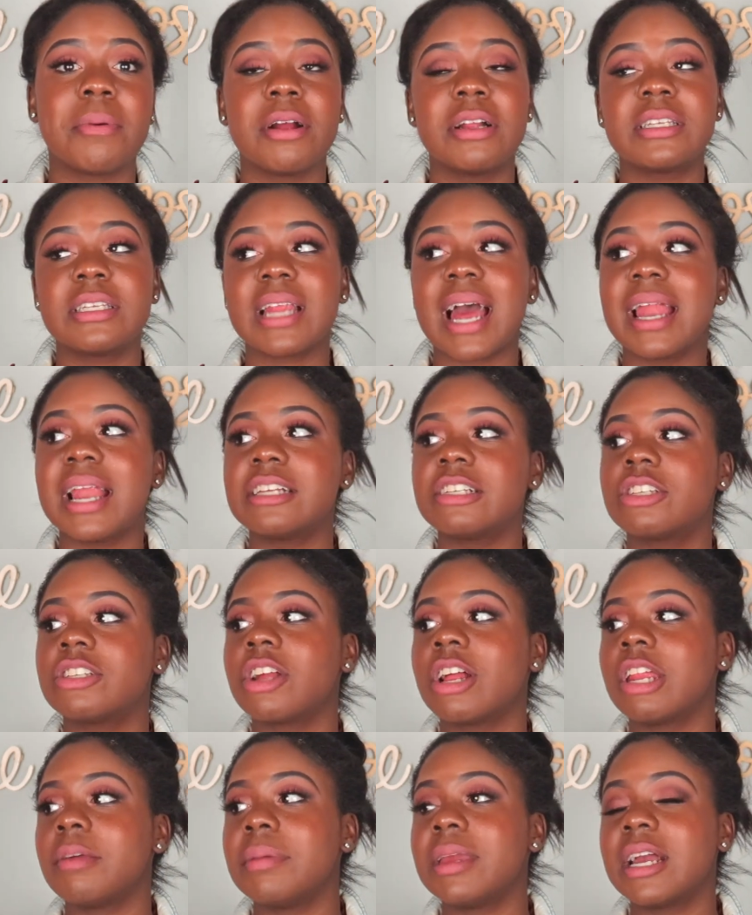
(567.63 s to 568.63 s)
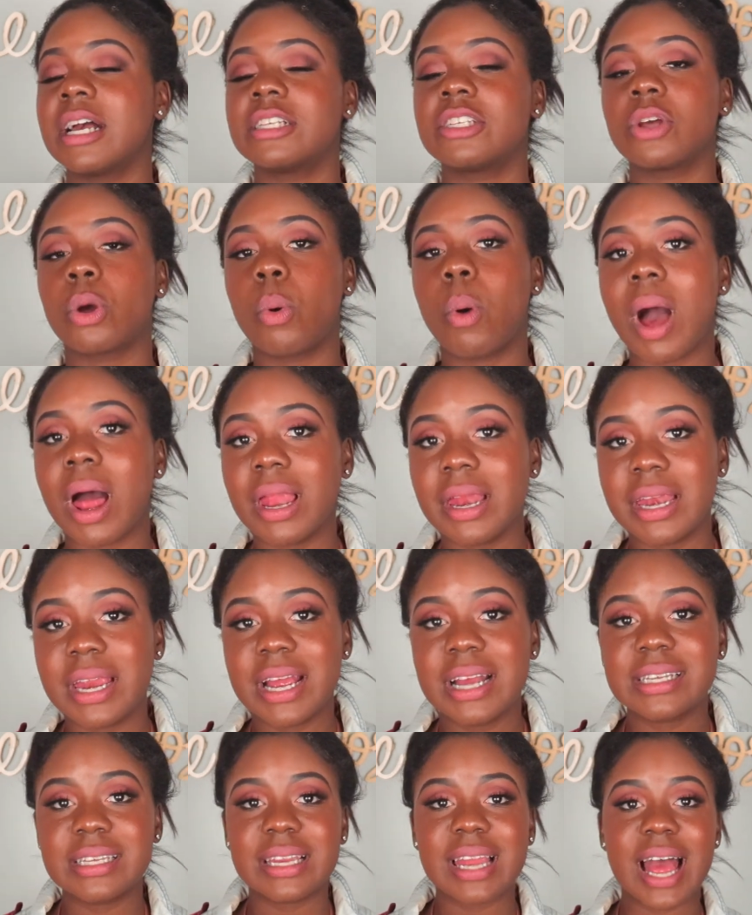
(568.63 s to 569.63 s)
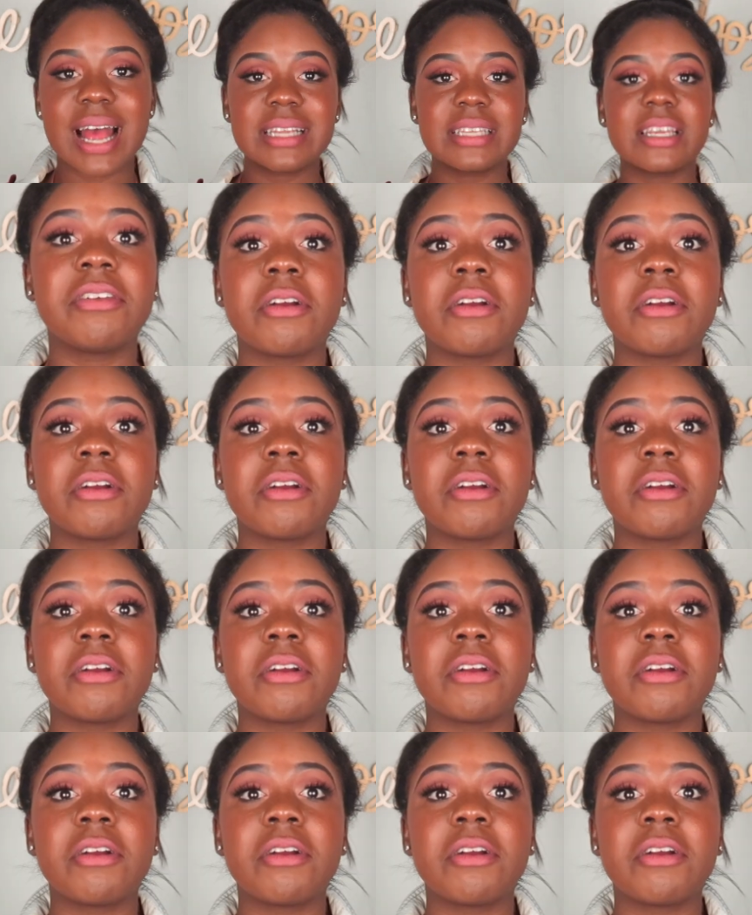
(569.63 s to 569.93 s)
It's not necessarily because the quality is less.